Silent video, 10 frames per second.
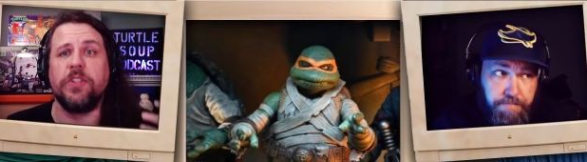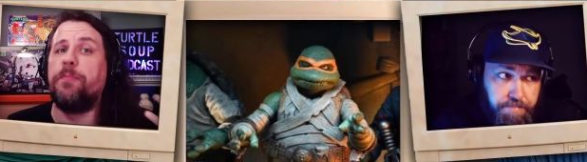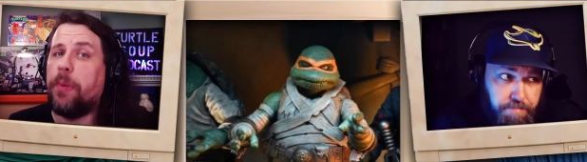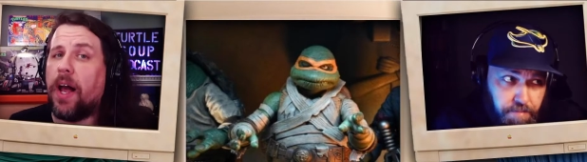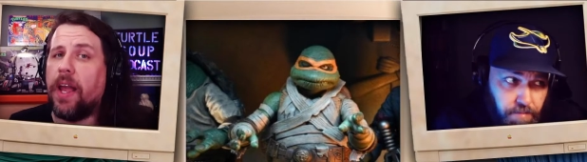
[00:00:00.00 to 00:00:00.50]

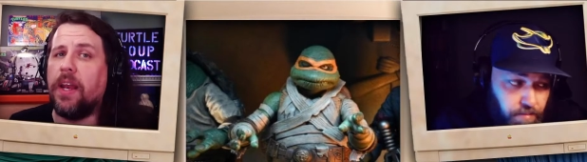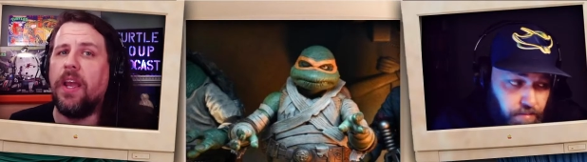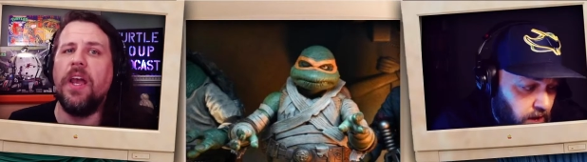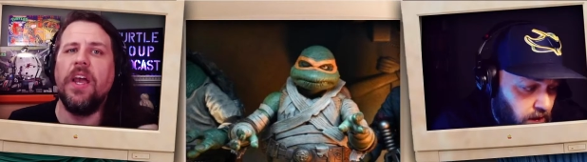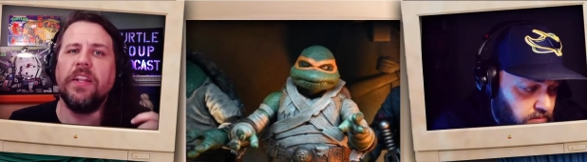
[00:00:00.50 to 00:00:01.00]
Speaker 1: but
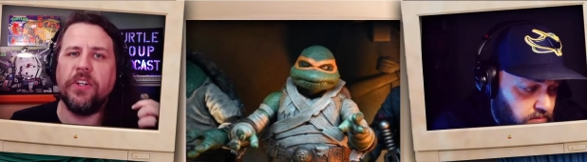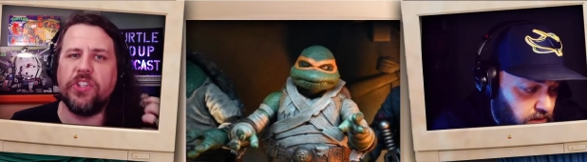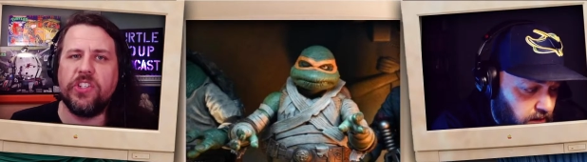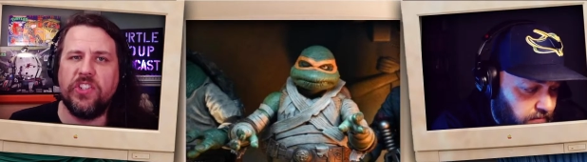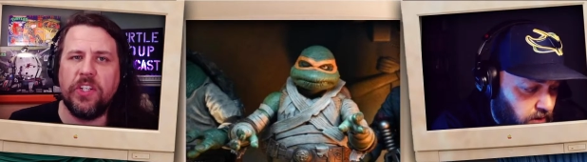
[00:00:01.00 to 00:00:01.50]
there's
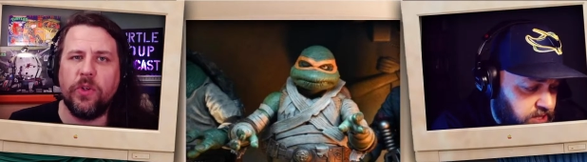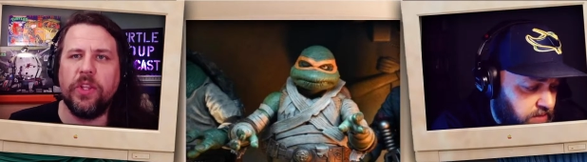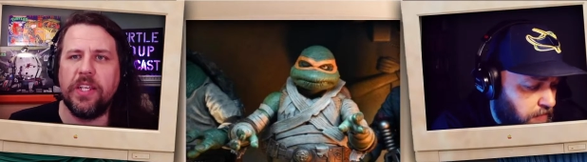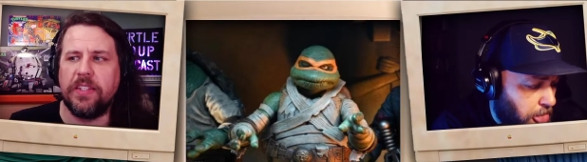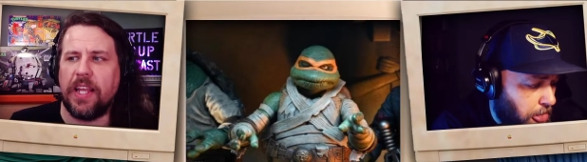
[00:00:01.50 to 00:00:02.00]
still
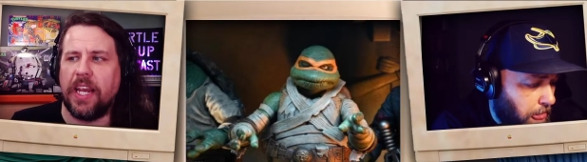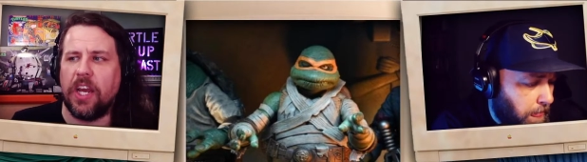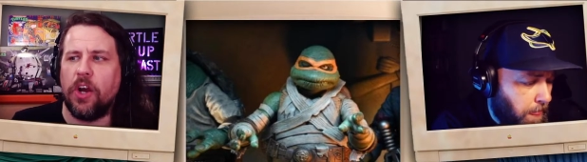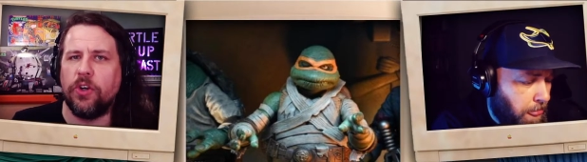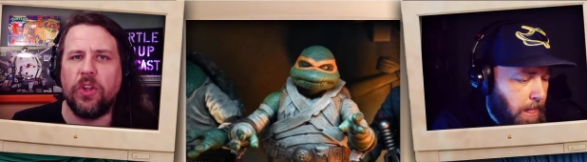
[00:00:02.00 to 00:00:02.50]
this like
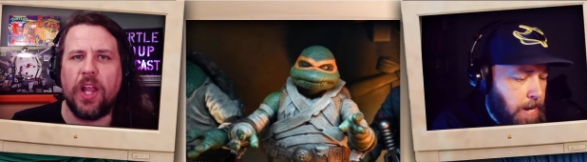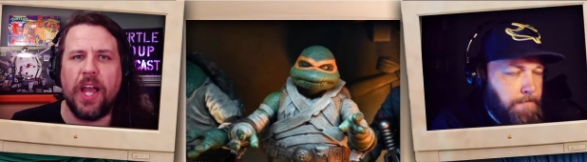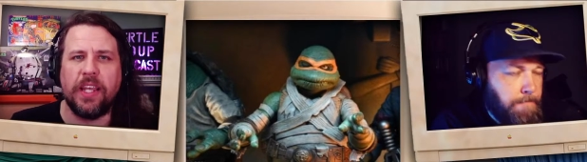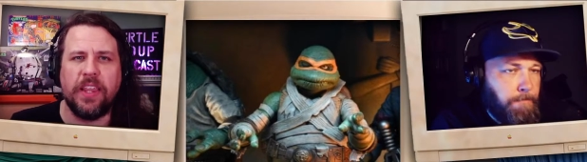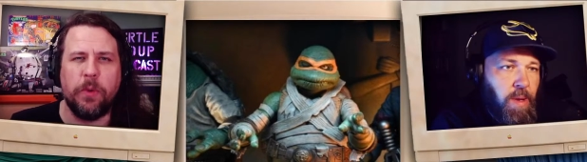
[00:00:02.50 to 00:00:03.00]

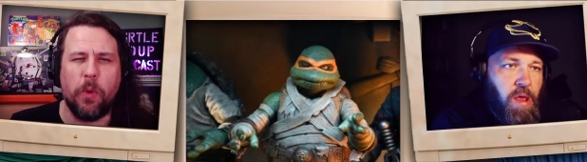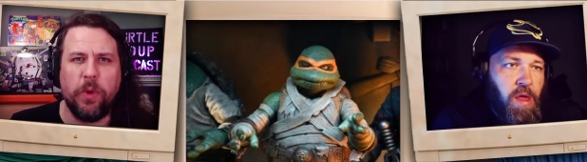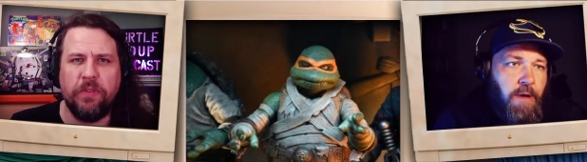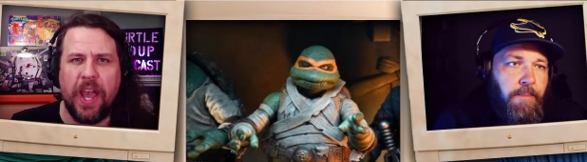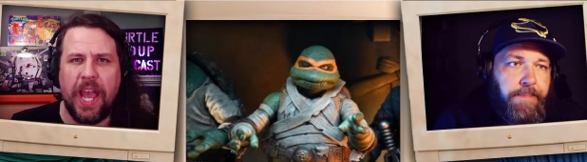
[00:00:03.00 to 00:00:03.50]
underlying thing where
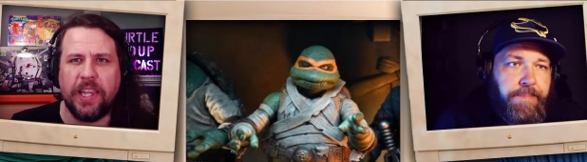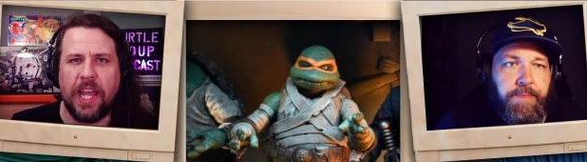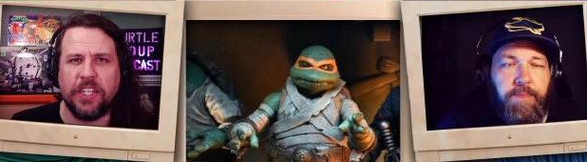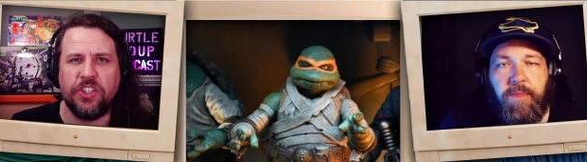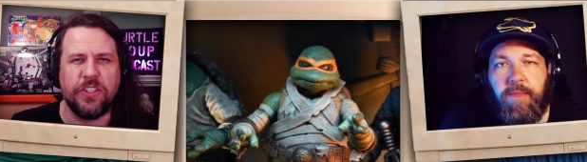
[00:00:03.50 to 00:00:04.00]
we've had
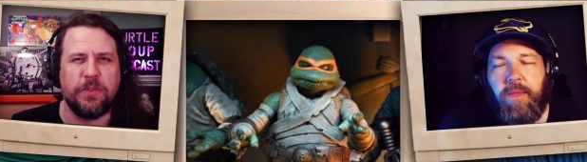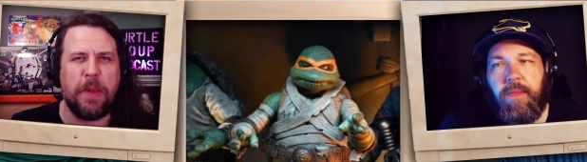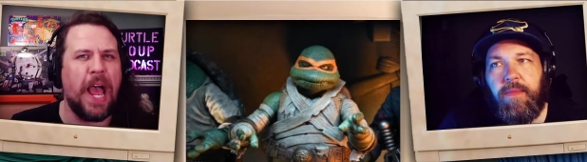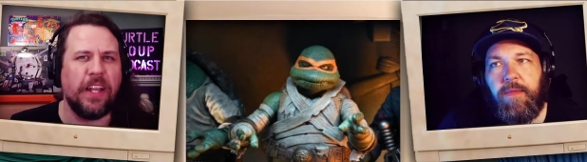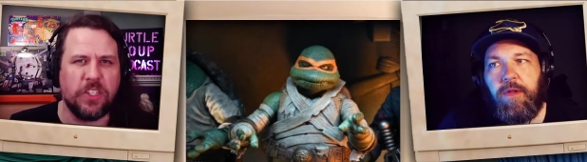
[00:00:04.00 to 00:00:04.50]
like just
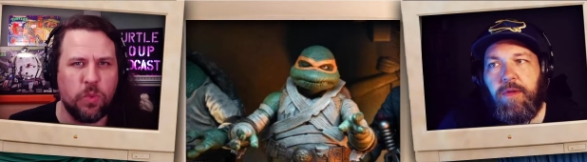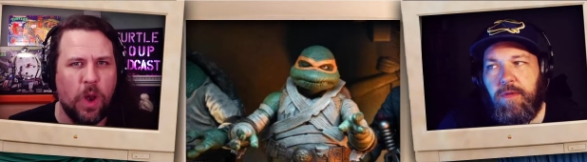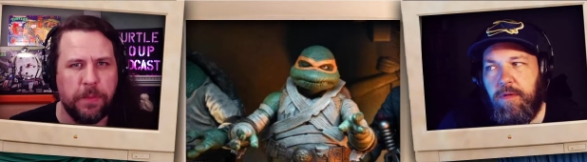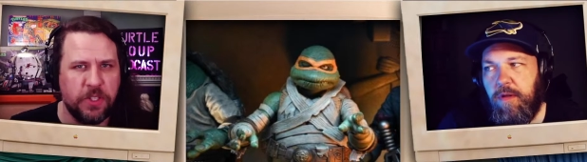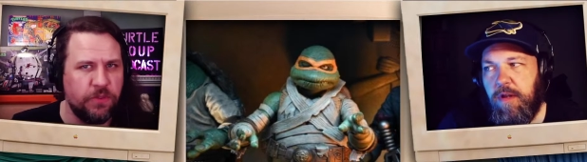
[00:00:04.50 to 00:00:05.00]
palette
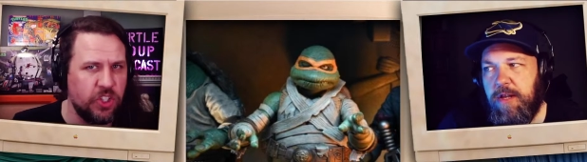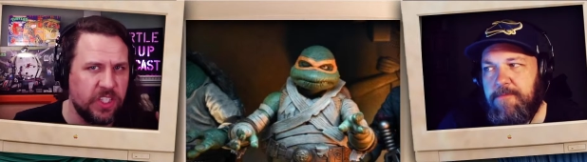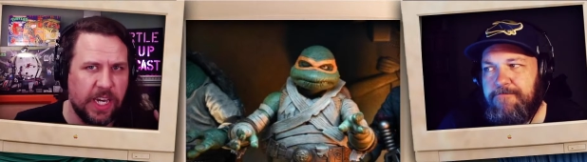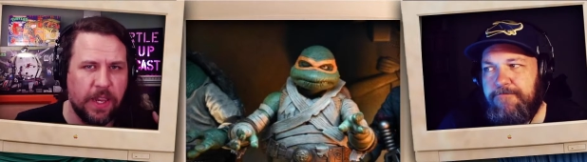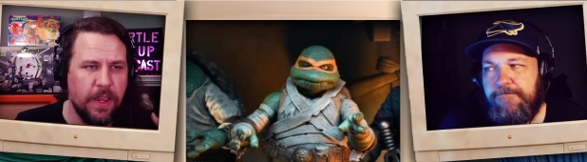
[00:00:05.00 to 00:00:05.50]
swaps of just
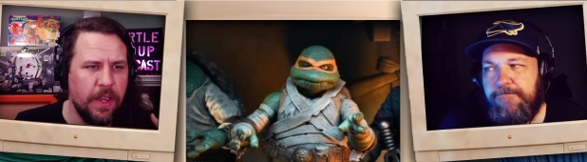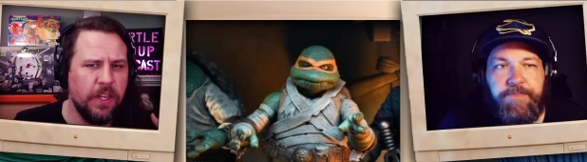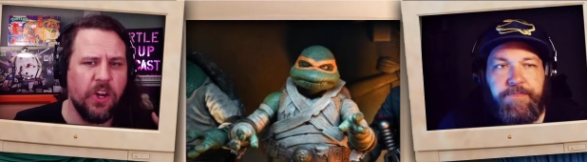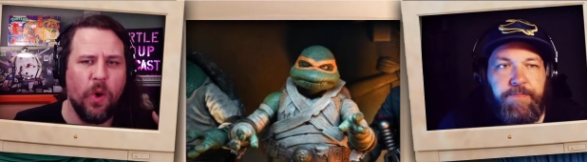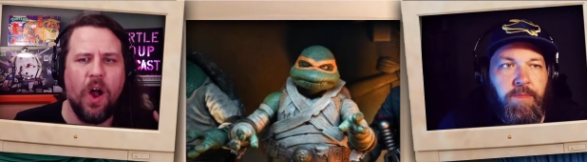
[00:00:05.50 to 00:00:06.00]
like,
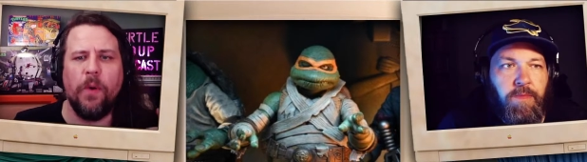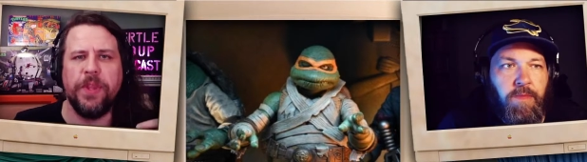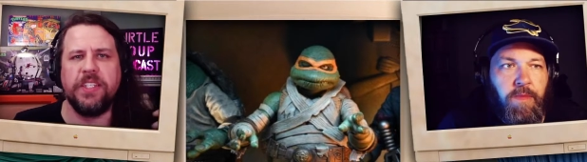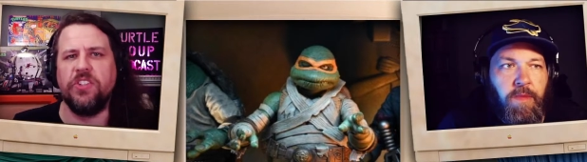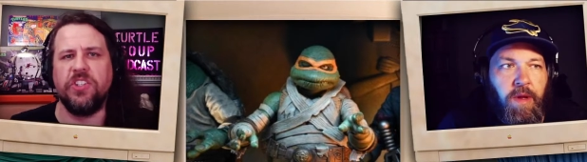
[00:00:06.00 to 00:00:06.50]
you know, oh,
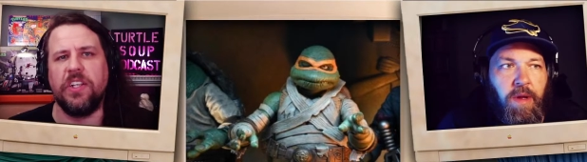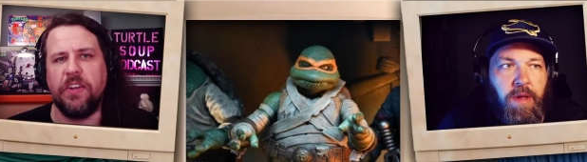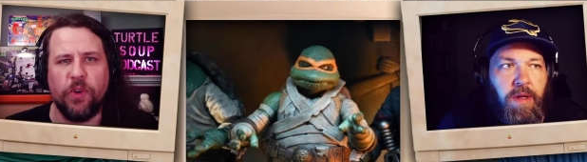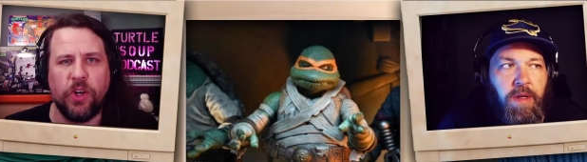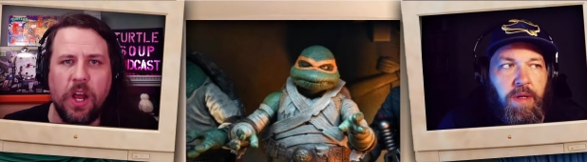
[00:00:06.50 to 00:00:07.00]
this is just a
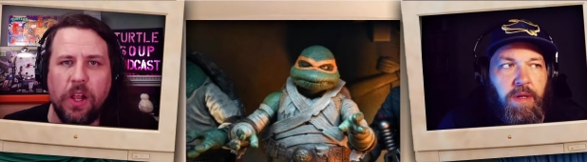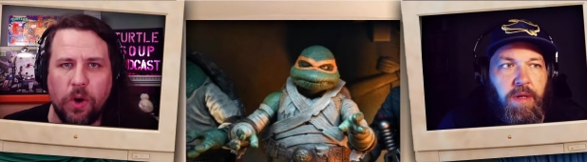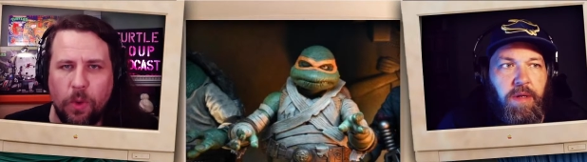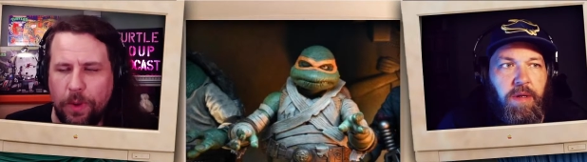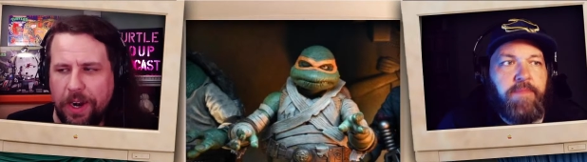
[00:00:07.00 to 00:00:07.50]
different color
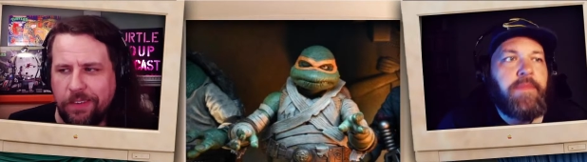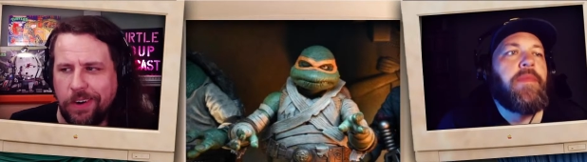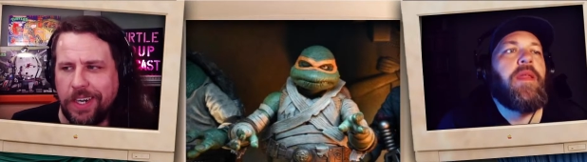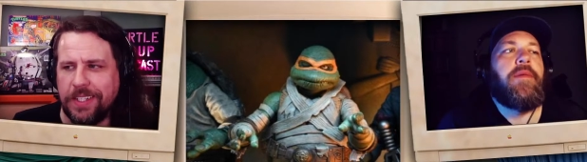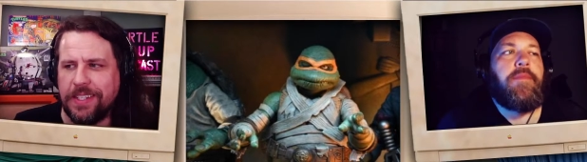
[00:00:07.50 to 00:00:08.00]
or whatever.
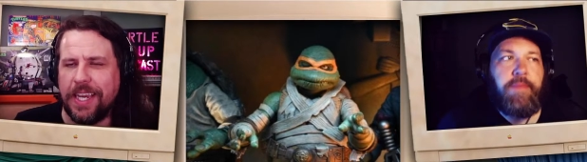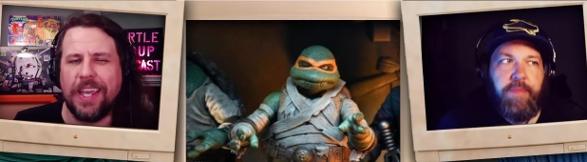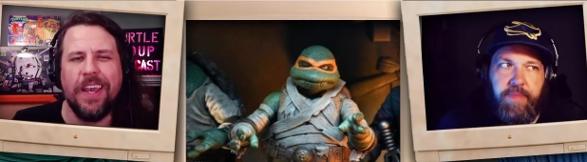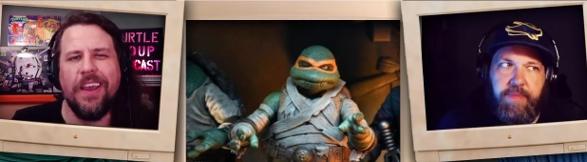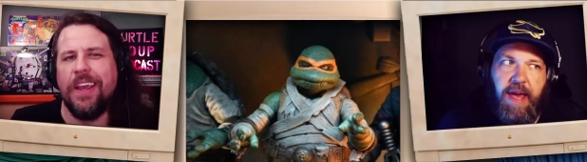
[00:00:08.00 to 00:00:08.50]
And it's like,
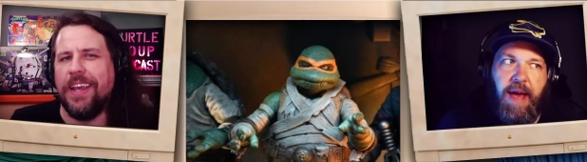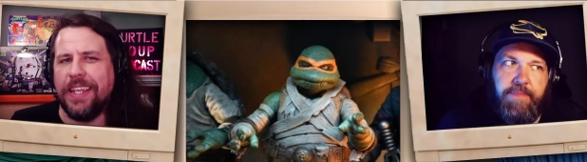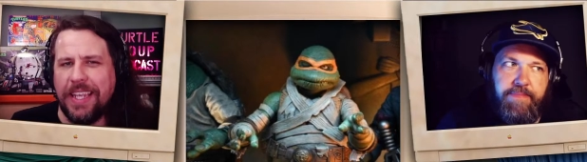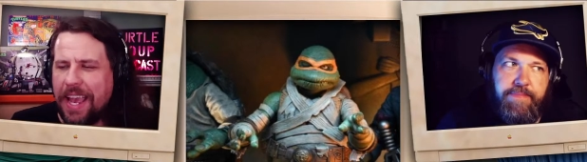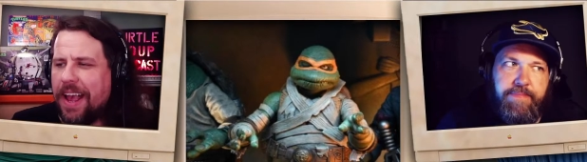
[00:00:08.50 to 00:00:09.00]
yeah,
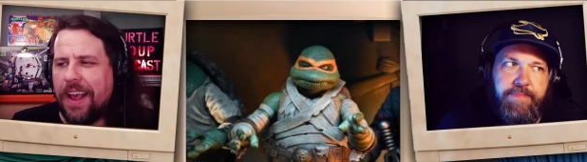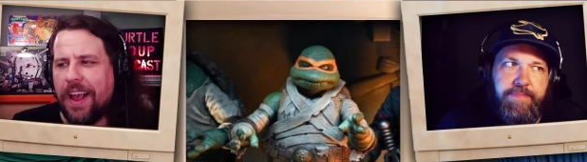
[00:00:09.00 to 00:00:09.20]
yeah,